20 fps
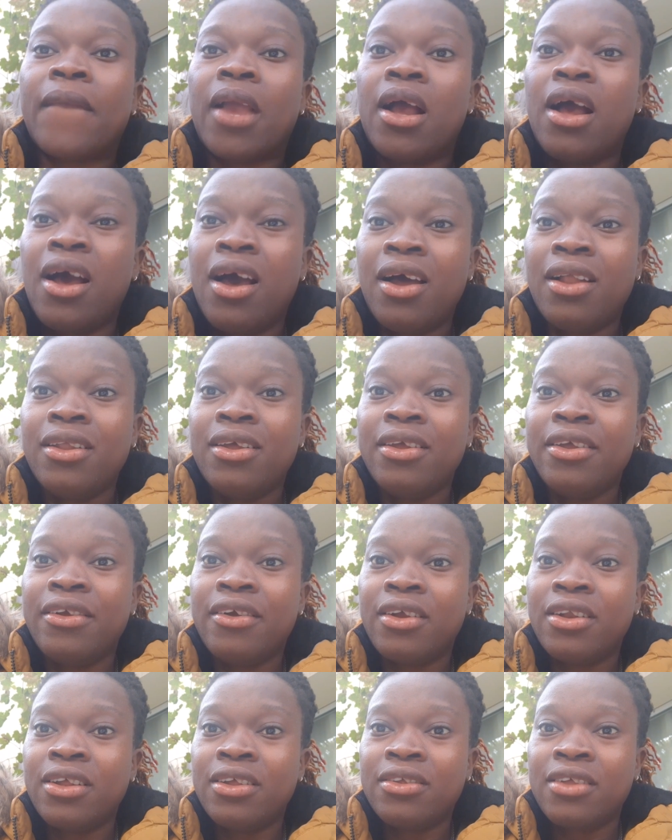All the
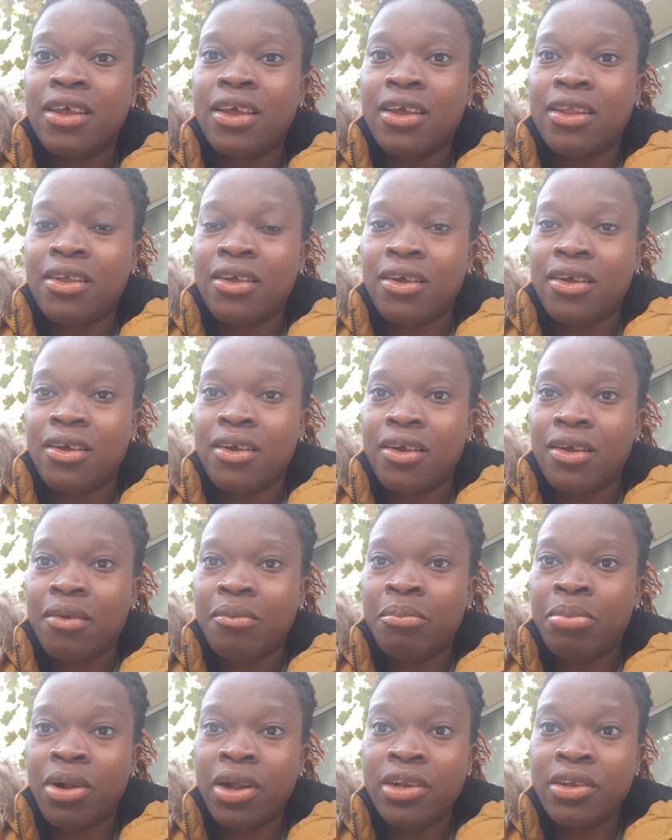ear on his head
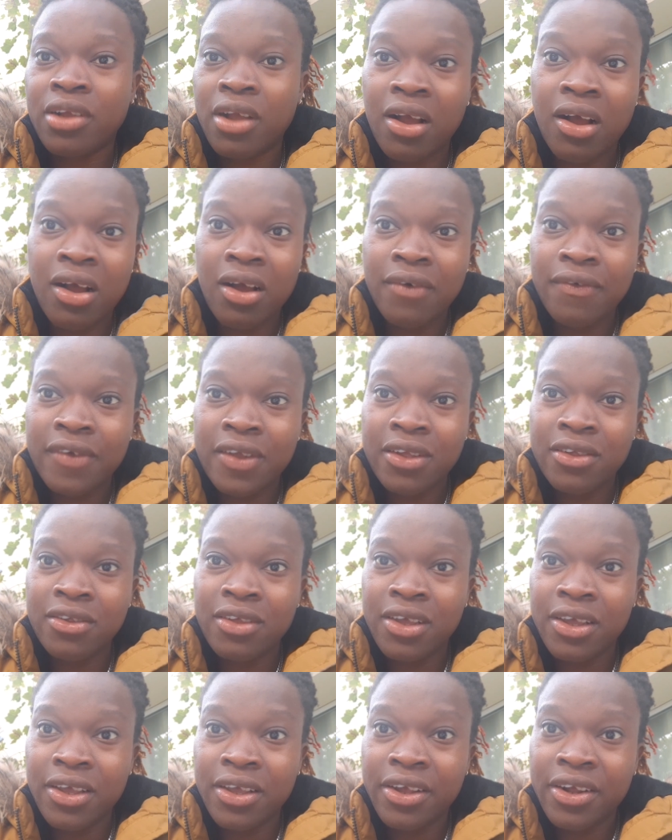burnt off,
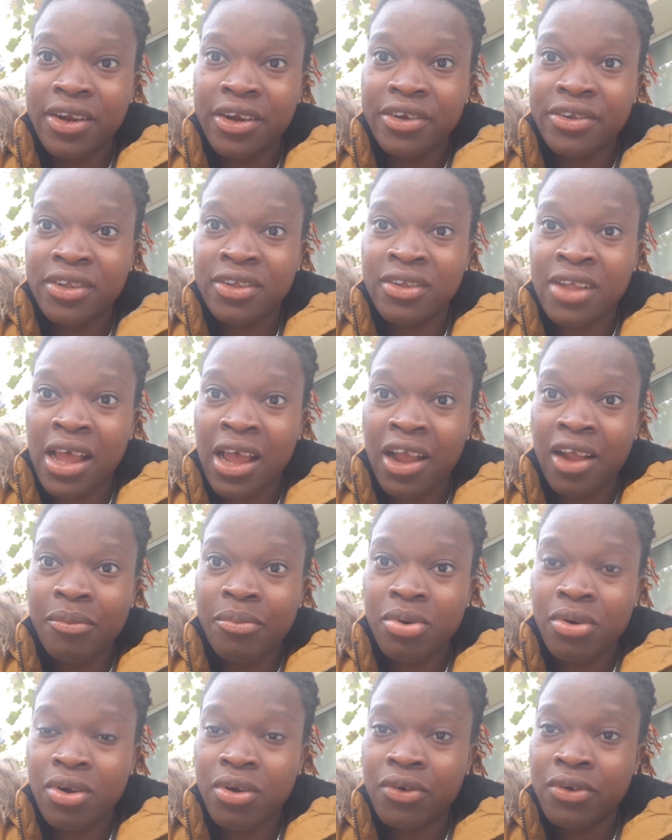his ears, his
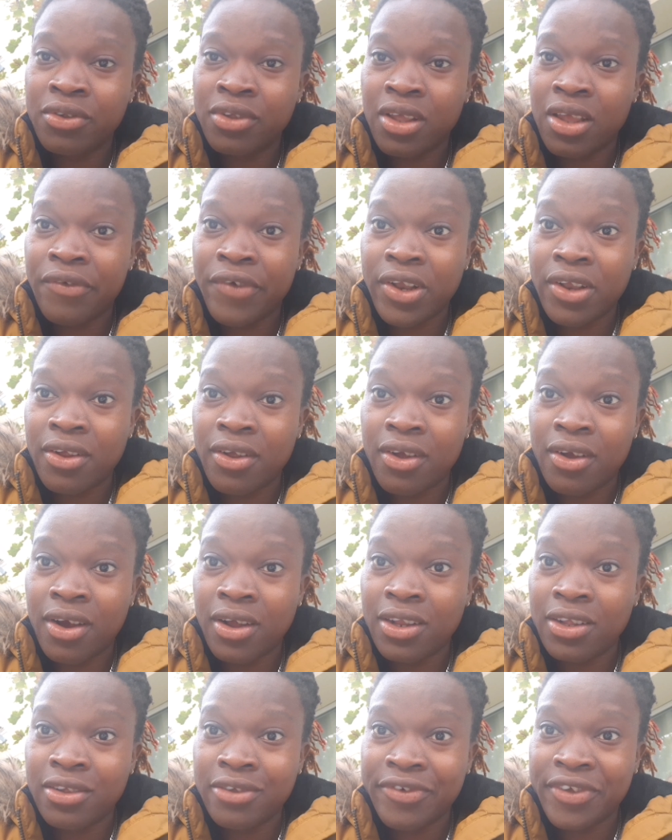eyebrows, everything
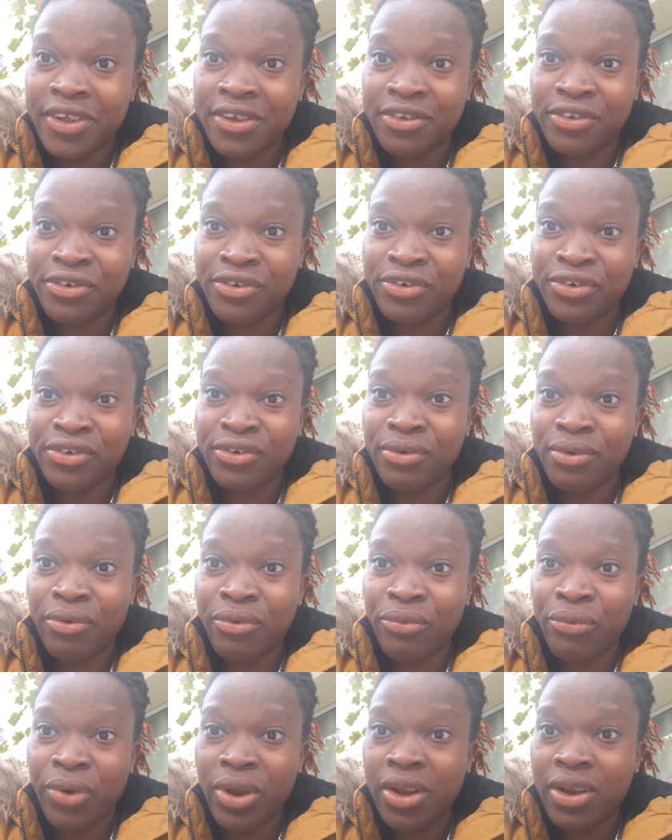on his face just look
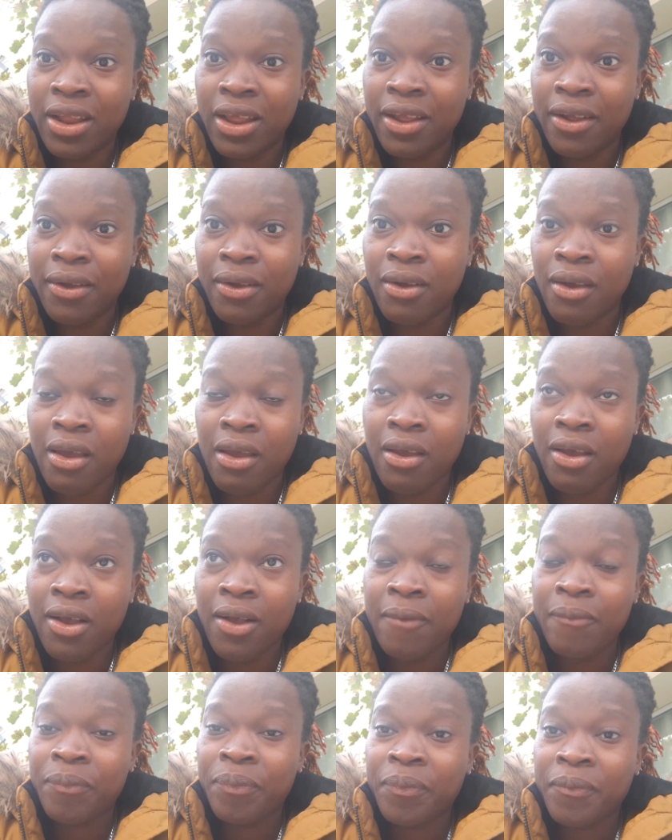red like,
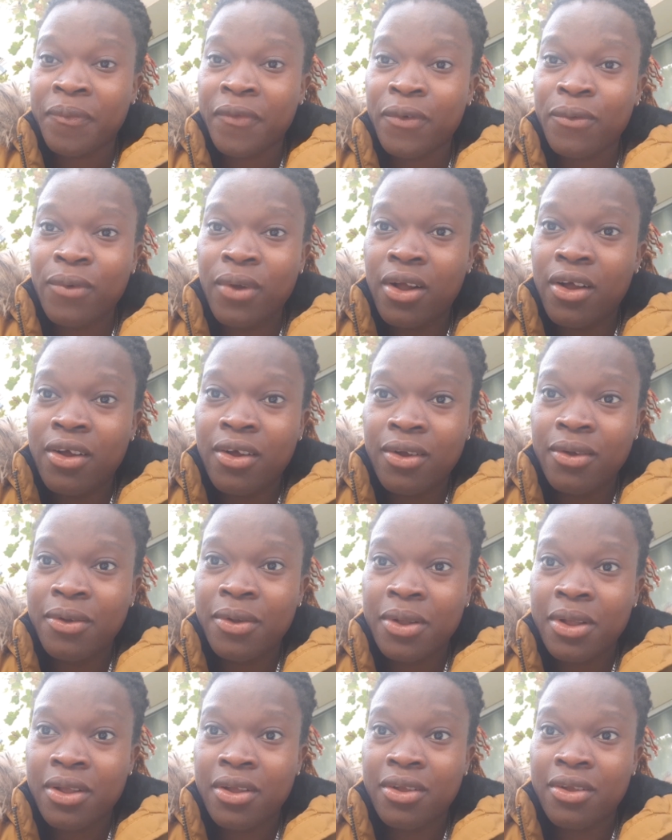wow.
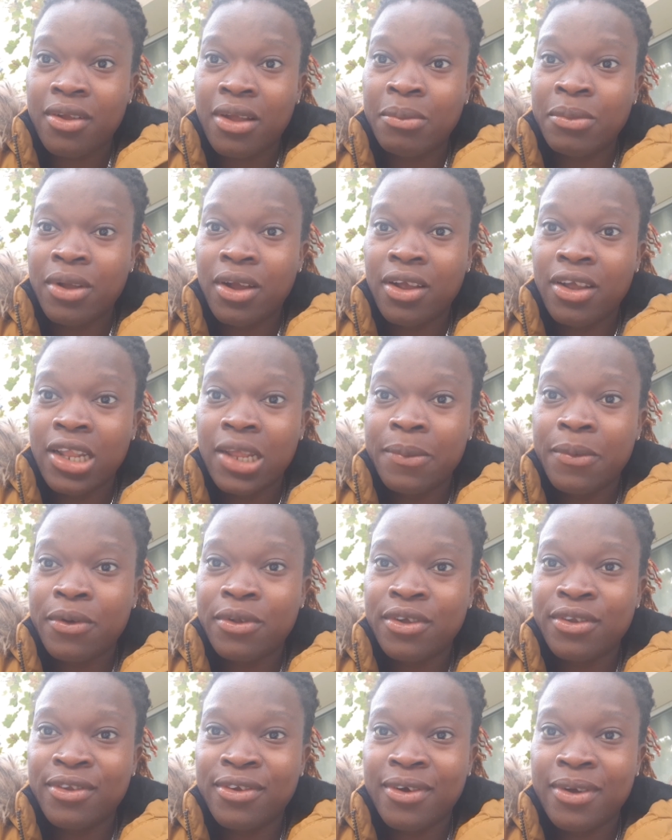I'm talking
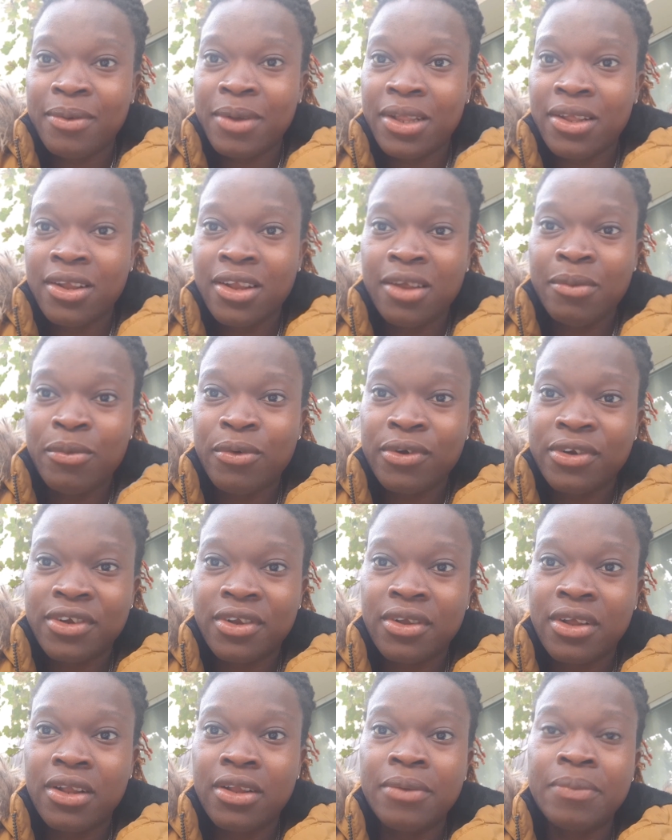about it now, I'm getting
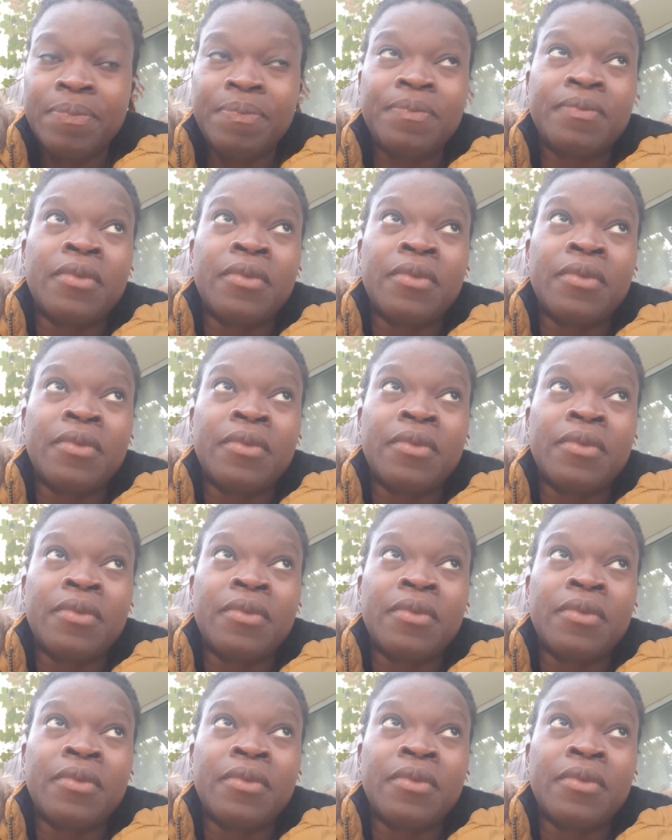emotional.